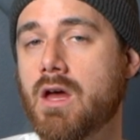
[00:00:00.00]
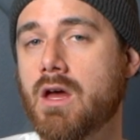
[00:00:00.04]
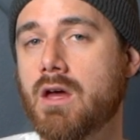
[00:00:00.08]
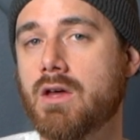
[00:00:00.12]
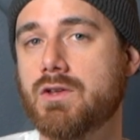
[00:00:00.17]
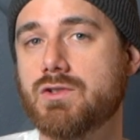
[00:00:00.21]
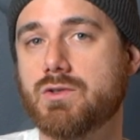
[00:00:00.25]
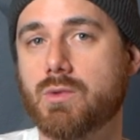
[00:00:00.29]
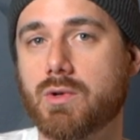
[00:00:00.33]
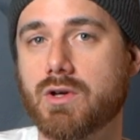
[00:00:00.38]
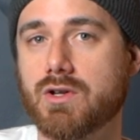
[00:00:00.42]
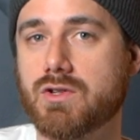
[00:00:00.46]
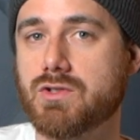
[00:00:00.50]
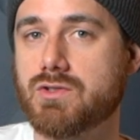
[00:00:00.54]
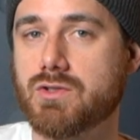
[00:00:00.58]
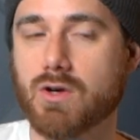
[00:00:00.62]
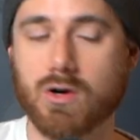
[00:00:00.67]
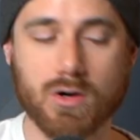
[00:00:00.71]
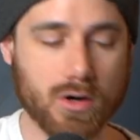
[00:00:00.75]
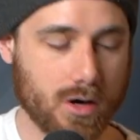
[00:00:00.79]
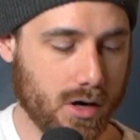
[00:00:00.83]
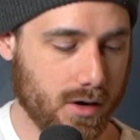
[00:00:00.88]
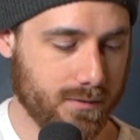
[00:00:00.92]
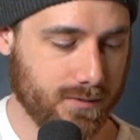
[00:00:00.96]
So we're going to
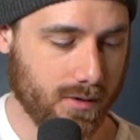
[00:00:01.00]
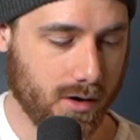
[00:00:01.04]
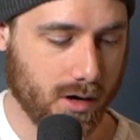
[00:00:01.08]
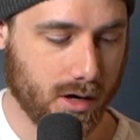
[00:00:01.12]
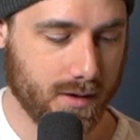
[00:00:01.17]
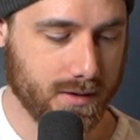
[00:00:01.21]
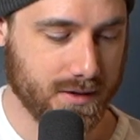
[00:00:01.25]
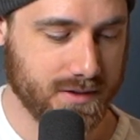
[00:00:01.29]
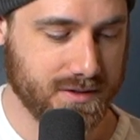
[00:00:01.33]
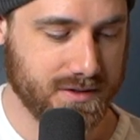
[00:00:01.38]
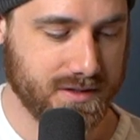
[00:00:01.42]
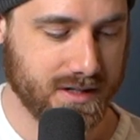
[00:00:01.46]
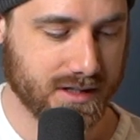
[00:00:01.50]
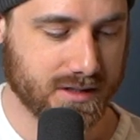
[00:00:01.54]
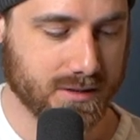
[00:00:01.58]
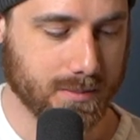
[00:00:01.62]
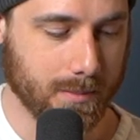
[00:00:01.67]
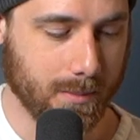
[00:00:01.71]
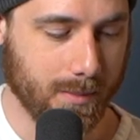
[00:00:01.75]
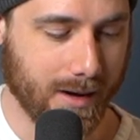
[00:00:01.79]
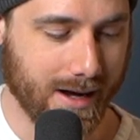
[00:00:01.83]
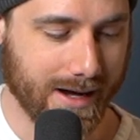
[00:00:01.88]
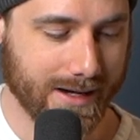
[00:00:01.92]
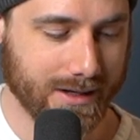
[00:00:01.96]
start off on the 6
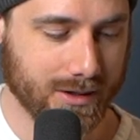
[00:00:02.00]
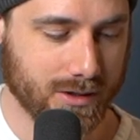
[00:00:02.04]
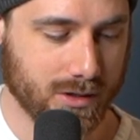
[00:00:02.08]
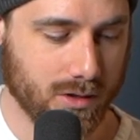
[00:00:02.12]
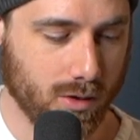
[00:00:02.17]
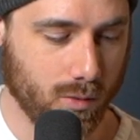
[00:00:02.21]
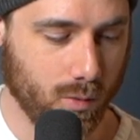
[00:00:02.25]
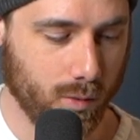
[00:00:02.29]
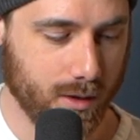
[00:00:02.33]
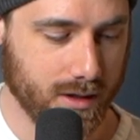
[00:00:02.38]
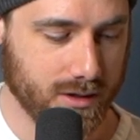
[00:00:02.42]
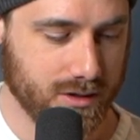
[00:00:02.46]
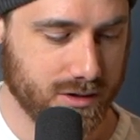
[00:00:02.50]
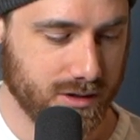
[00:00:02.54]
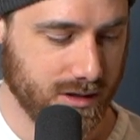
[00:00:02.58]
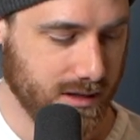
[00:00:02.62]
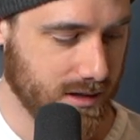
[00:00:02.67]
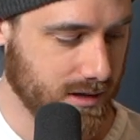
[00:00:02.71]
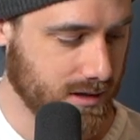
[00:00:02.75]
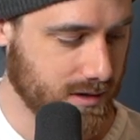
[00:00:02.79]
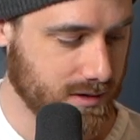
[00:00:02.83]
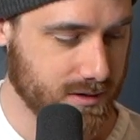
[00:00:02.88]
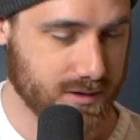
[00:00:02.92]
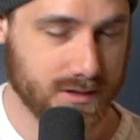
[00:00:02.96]
minor, which
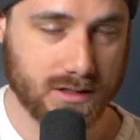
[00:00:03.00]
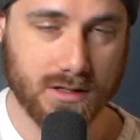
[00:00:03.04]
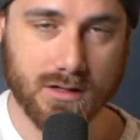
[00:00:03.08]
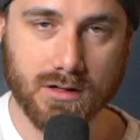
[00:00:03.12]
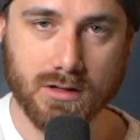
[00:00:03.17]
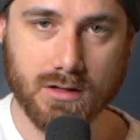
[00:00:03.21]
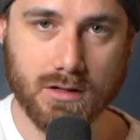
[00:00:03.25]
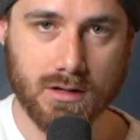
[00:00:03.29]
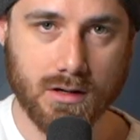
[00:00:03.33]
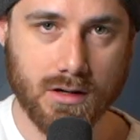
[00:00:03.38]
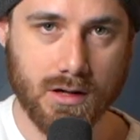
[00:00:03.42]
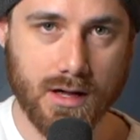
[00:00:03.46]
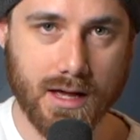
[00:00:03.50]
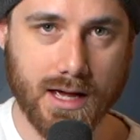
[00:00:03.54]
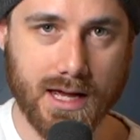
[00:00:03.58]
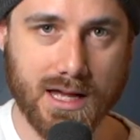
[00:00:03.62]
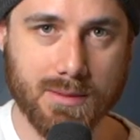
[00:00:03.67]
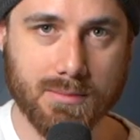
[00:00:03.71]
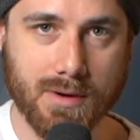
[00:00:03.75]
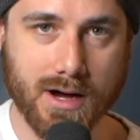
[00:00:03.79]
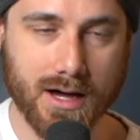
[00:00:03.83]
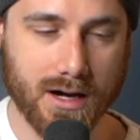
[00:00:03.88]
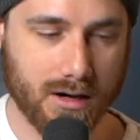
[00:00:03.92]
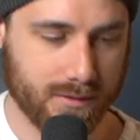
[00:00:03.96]
is A
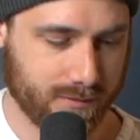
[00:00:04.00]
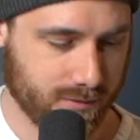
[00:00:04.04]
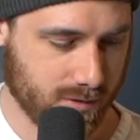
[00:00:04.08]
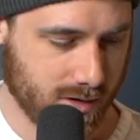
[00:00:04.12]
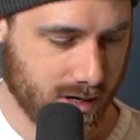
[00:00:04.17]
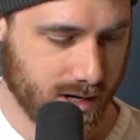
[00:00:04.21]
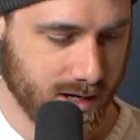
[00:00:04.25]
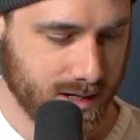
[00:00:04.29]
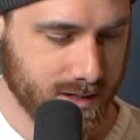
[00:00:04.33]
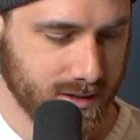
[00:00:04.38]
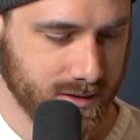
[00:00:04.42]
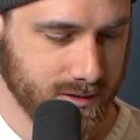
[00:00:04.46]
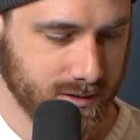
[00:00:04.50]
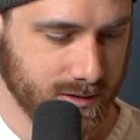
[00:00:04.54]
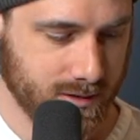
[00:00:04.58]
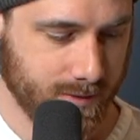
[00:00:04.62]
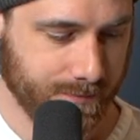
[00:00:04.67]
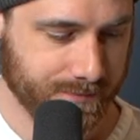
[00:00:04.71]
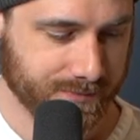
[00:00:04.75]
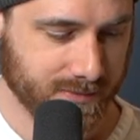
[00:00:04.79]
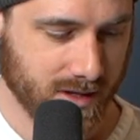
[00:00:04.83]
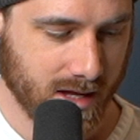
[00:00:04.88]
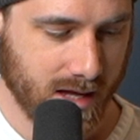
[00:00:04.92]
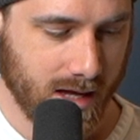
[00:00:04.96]
minor for us.
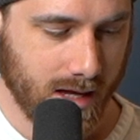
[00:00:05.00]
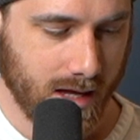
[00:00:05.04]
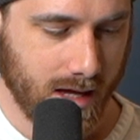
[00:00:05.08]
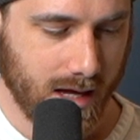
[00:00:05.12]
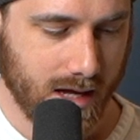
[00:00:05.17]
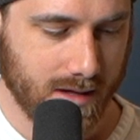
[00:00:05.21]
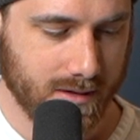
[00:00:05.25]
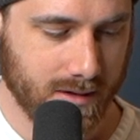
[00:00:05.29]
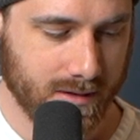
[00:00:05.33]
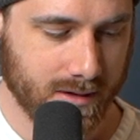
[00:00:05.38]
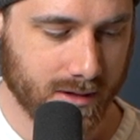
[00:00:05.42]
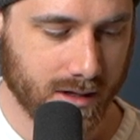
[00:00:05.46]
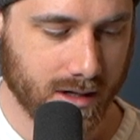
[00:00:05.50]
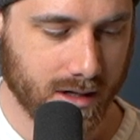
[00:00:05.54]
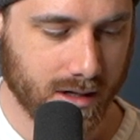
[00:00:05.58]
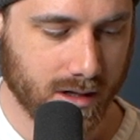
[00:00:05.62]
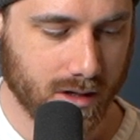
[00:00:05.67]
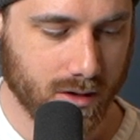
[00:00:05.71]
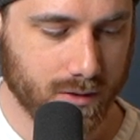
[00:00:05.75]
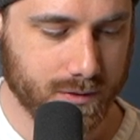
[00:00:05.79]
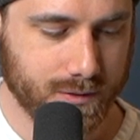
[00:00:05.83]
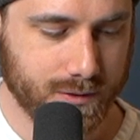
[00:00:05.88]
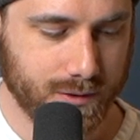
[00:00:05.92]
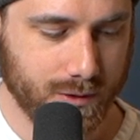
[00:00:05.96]
And then they're going to
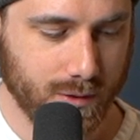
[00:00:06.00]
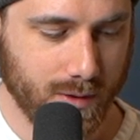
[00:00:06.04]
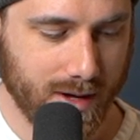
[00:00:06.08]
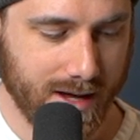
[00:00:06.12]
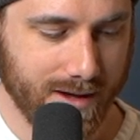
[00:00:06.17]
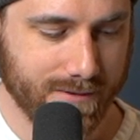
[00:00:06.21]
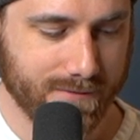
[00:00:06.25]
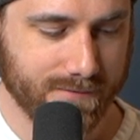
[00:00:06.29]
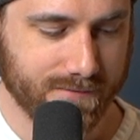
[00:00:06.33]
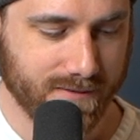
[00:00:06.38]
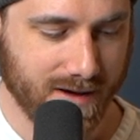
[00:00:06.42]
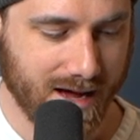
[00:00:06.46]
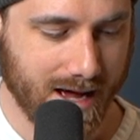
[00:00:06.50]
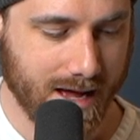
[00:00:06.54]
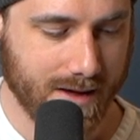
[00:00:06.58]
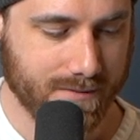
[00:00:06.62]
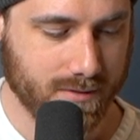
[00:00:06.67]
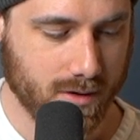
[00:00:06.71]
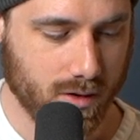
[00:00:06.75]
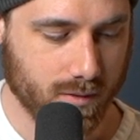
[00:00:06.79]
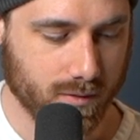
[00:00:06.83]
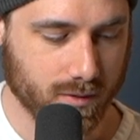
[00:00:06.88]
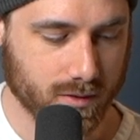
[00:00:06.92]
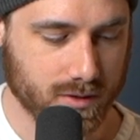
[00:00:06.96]
go to a
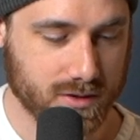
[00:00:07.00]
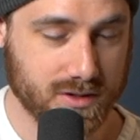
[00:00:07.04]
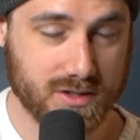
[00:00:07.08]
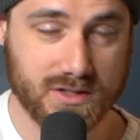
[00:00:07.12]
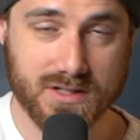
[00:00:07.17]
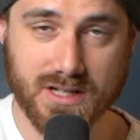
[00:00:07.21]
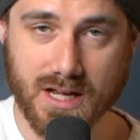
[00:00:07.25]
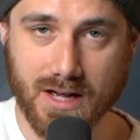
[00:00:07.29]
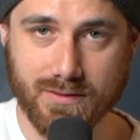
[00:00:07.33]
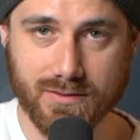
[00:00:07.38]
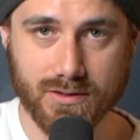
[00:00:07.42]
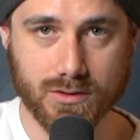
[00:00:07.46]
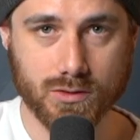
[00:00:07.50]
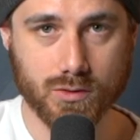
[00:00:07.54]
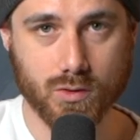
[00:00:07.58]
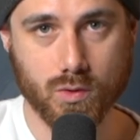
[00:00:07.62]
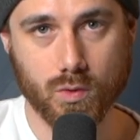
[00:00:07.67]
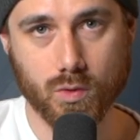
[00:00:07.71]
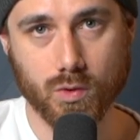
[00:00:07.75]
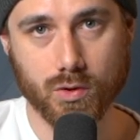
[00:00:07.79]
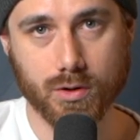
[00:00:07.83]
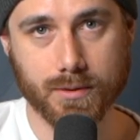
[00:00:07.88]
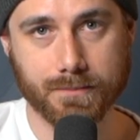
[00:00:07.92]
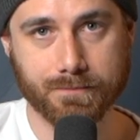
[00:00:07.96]
5/7
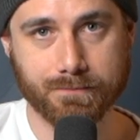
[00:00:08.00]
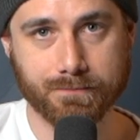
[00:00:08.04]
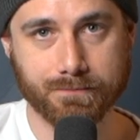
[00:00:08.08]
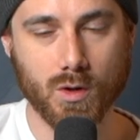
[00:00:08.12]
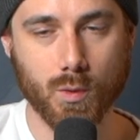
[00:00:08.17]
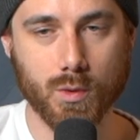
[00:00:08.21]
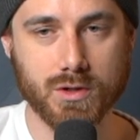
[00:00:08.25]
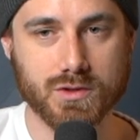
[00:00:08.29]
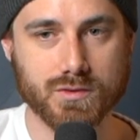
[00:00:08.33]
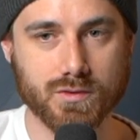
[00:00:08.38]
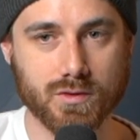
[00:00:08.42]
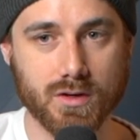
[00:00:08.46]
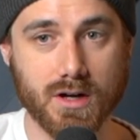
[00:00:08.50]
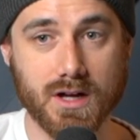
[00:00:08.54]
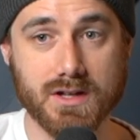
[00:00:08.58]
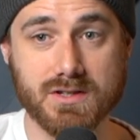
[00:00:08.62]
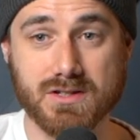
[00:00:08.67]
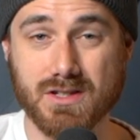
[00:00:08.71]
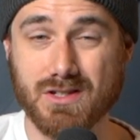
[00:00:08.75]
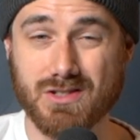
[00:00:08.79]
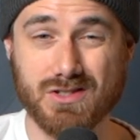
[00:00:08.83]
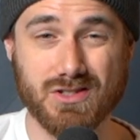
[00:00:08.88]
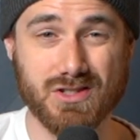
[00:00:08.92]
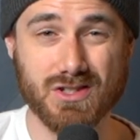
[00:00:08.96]
chord, which for
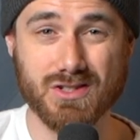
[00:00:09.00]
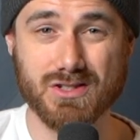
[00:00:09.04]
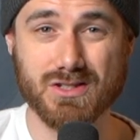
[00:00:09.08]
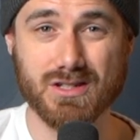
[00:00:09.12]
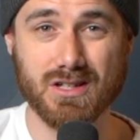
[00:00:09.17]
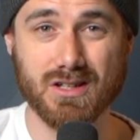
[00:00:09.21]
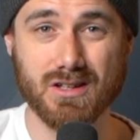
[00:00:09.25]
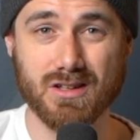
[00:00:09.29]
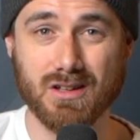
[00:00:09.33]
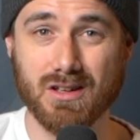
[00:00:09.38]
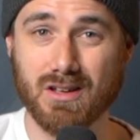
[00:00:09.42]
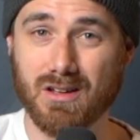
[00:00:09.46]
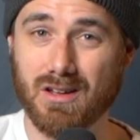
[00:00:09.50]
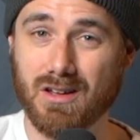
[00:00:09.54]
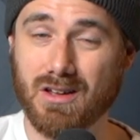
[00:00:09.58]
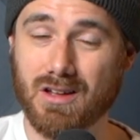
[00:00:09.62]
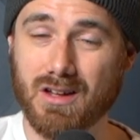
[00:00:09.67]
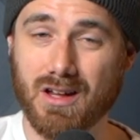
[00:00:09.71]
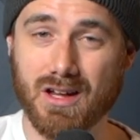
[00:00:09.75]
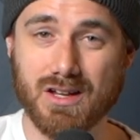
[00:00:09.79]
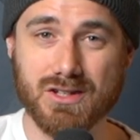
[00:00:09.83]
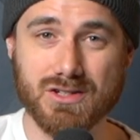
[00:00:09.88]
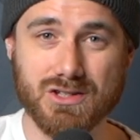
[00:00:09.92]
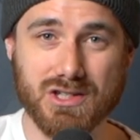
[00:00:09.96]
us is just
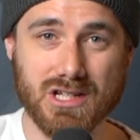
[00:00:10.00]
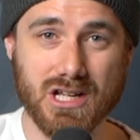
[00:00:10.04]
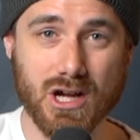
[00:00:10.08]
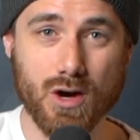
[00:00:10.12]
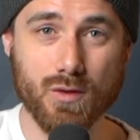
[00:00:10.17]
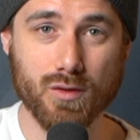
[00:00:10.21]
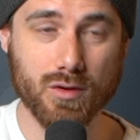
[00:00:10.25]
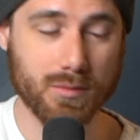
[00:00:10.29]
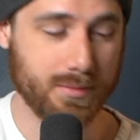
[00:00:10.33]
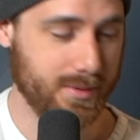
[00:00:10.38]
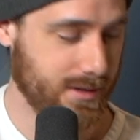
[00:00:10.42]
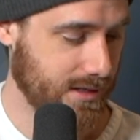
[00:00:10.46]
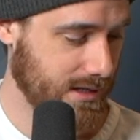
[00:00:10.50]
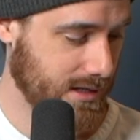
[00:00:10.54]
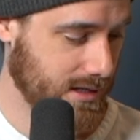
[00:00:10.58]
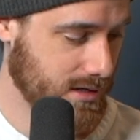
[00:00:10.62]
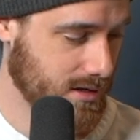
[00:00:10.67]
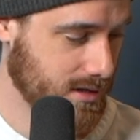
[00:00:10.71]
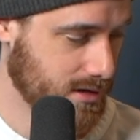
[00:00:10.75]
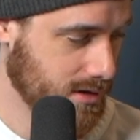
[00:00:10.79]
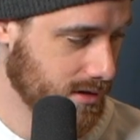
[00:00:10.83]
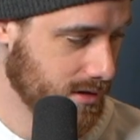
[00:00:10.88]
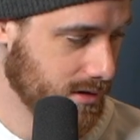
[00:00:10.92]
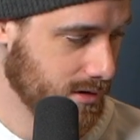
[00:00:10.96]
a G over B,
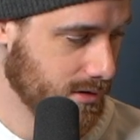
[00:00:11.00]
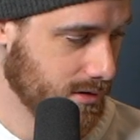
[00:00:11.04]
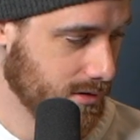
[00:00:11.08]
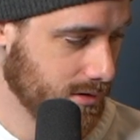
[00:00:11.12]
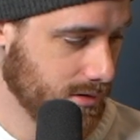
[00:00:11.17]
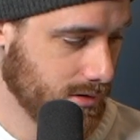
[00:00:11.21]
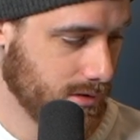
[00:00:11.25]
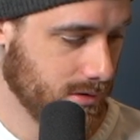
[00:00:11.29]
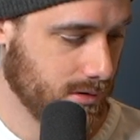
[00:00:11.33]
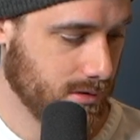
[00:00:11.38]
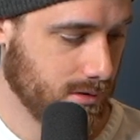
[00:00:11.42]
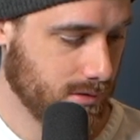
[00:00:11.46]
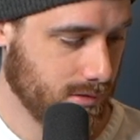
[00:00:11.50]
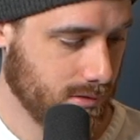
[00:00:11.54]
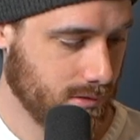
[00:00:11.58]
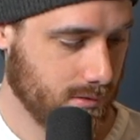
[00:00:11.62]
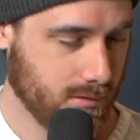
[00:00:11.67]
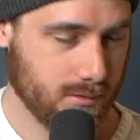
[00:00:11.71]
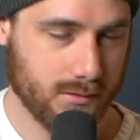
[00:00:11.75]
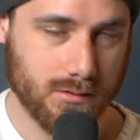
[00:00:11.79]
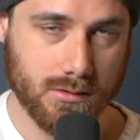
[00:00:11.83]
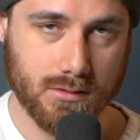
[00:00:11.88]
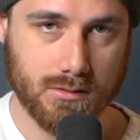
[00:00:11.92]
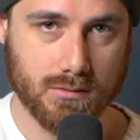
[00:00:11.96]

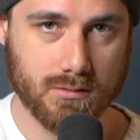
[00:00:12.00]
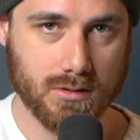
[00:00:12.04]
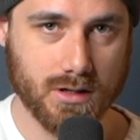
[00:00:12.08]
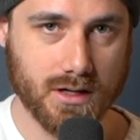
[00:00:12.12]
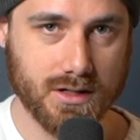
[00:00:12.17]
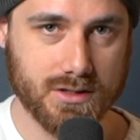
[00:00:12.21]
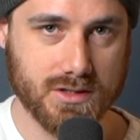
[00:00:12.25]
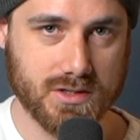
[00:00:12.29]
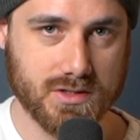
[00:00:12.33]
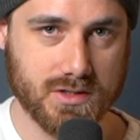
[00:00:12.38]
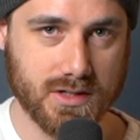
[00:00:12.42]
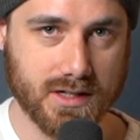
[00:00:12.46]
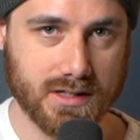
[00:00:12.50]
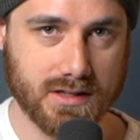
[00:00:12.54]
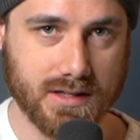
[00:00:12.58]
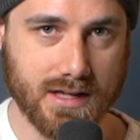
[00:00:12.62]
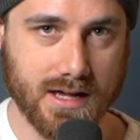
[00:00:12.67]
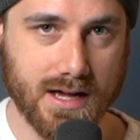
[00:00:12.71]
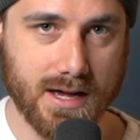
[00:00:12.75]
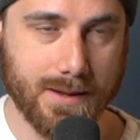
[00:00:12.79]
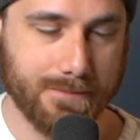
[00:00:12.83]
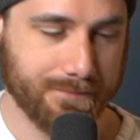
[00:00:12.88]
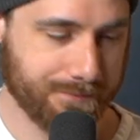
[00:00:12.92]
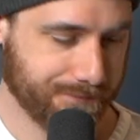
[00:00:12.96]
right? Just like
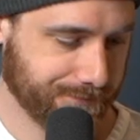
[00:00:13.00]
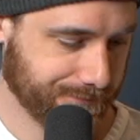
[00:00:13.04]
that.